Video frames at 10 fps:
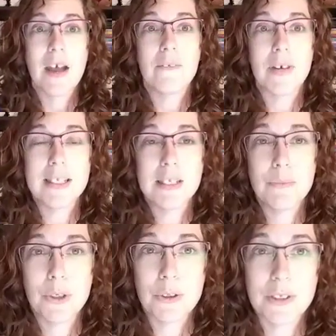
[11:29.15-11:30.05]
find
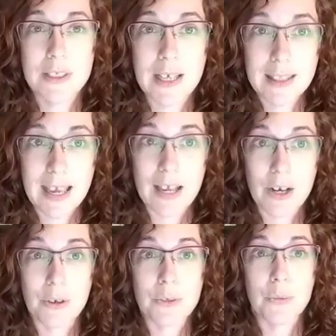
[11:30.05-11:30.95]
someone who's done that
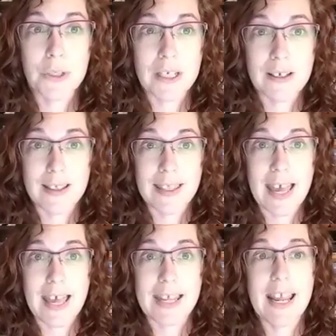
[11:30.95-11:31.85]
or is working on
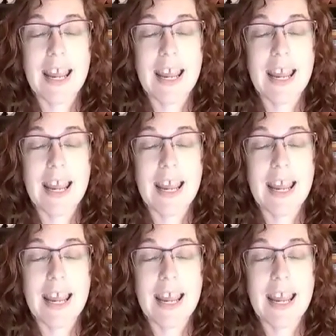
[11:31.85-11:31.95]
that,